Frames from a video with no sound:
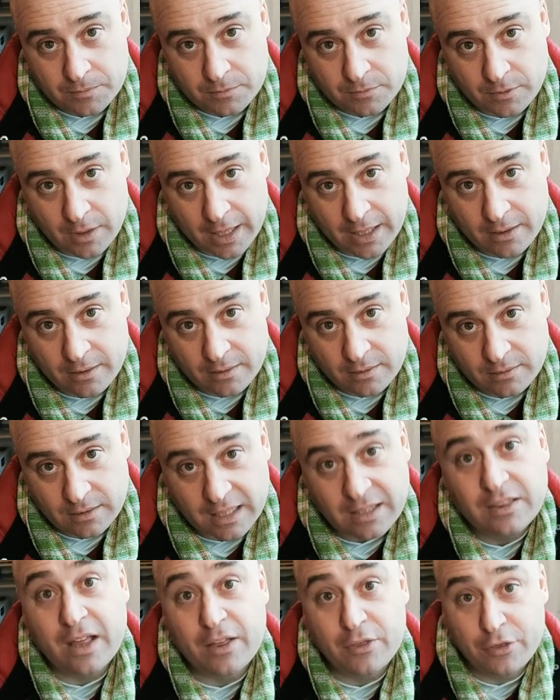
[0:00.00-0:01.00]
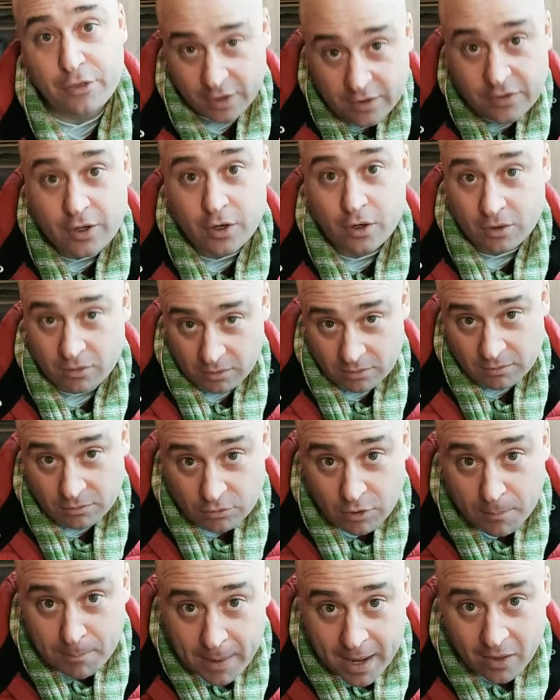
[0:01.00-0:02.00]
right? Like they think they're
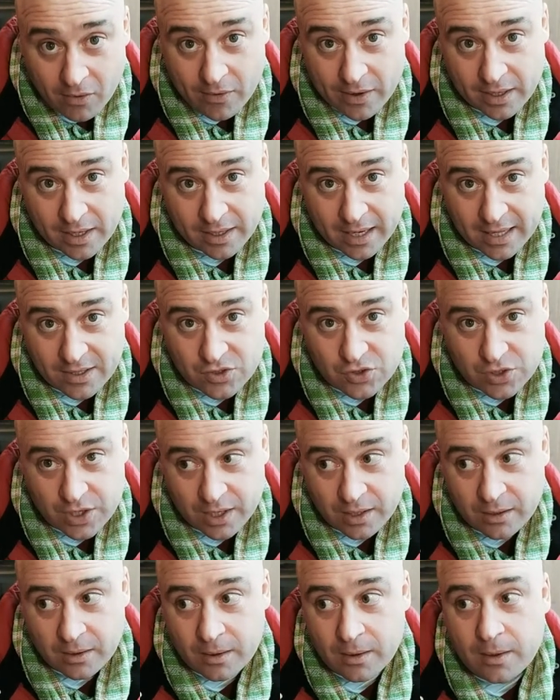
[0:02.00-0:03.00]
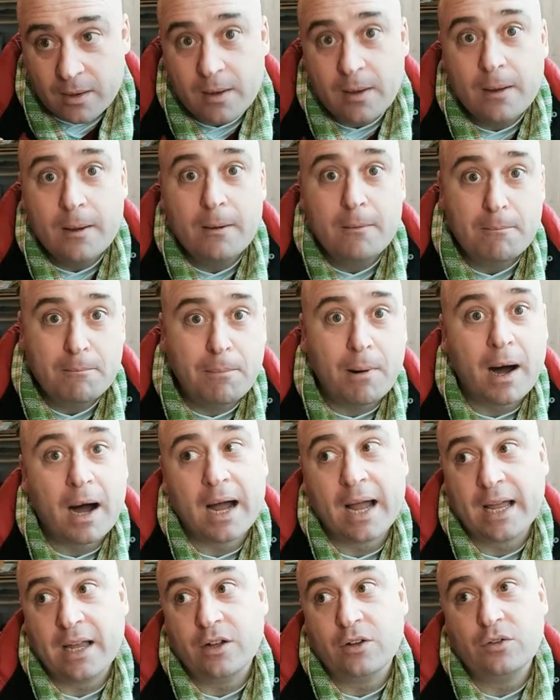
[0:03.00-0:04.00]
rebelling against it
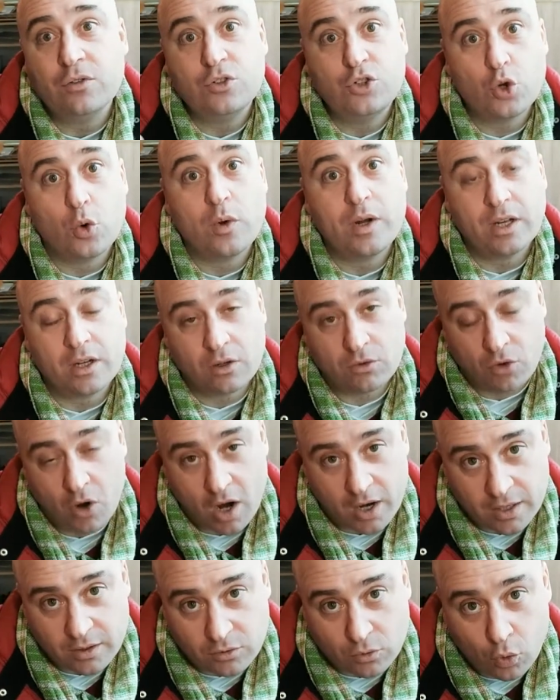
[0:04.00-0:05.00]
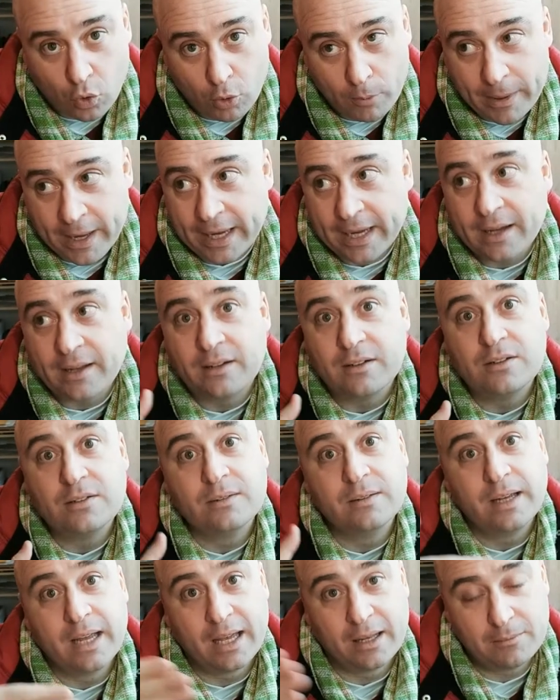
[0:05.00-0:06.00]
by joining a rock and roll band
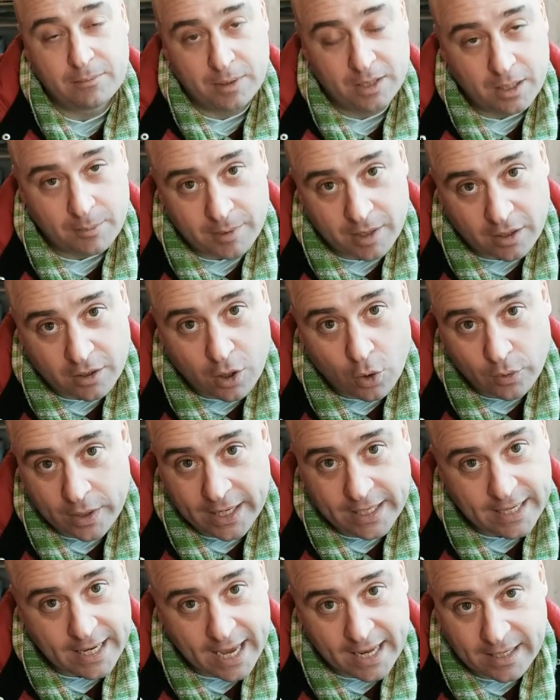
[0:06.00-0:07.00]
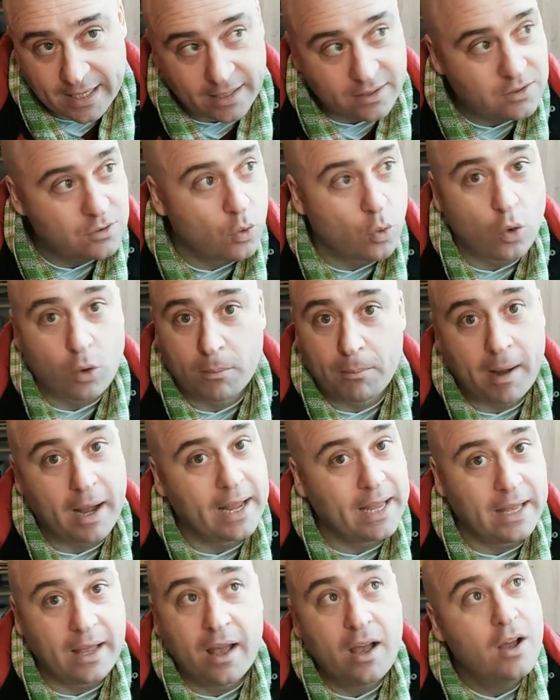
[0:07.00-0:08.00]
and becoming a cocaine addict or
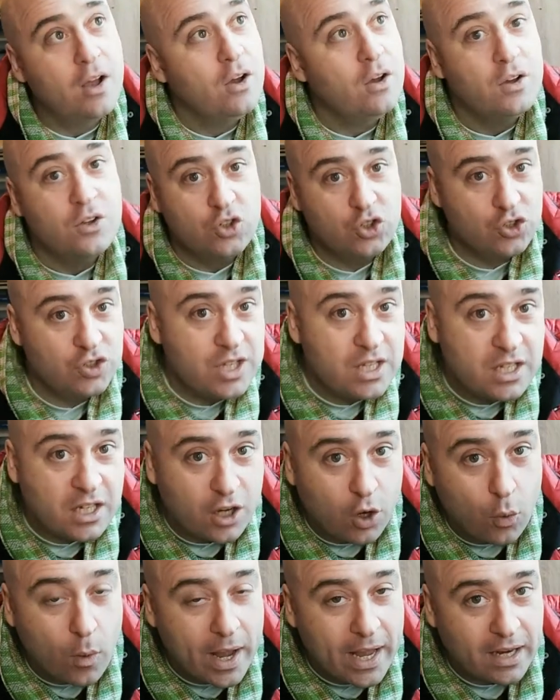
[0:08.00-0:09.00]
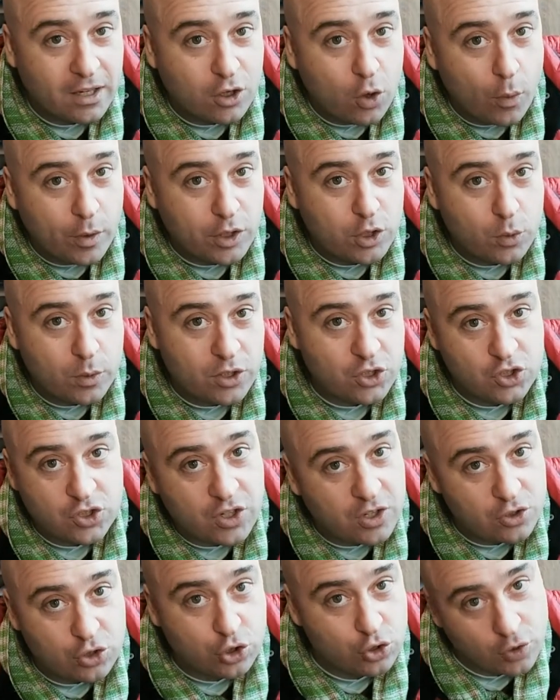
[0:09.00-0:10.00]
by sneaking away and going to a
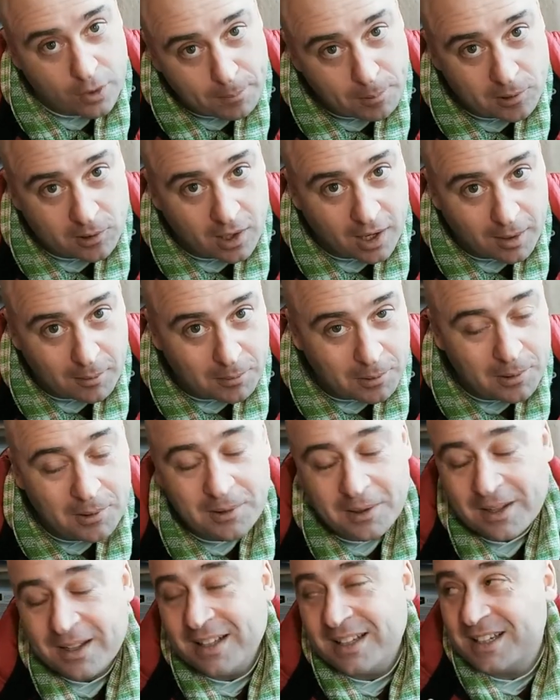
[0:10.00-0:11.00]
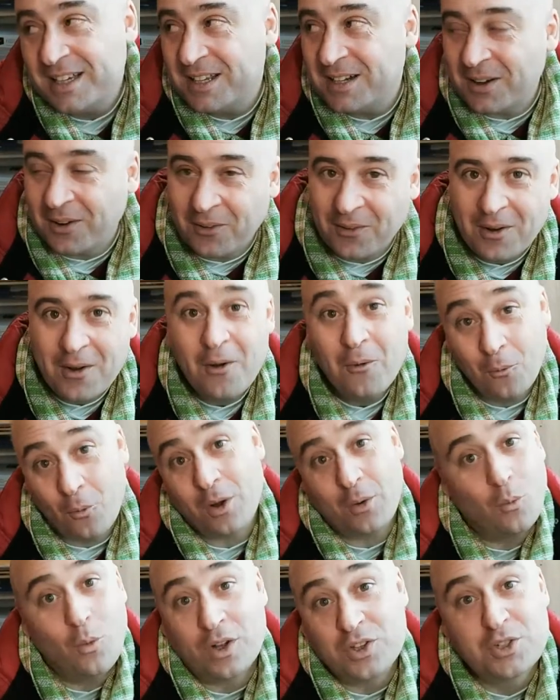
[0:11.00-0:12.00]
strip club you know,
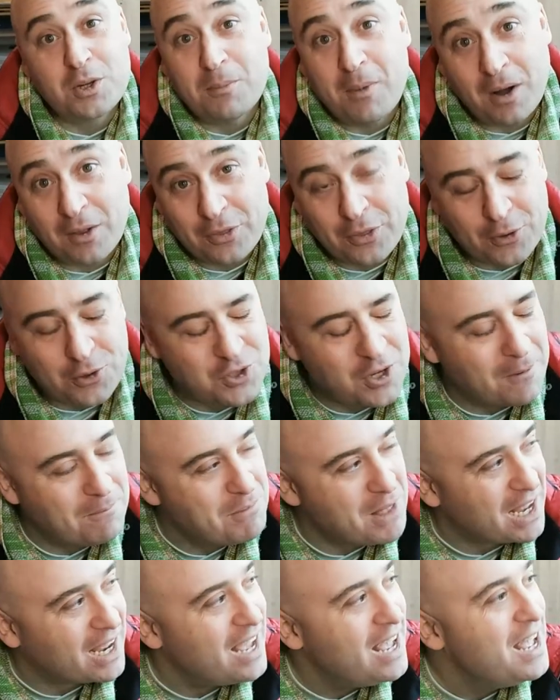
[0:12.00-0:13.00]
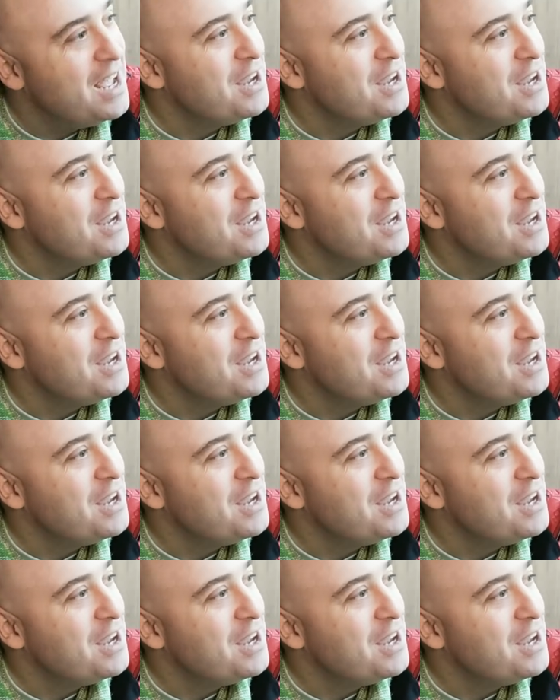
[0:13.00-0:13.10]
once a month or something.